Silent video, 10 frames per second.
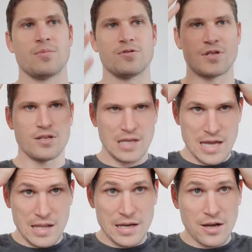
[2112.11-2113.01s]
because then you
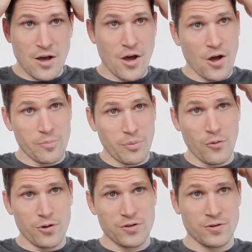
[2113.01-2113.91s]
get like a hard
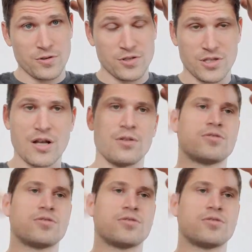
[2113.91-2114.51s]
point on your skull.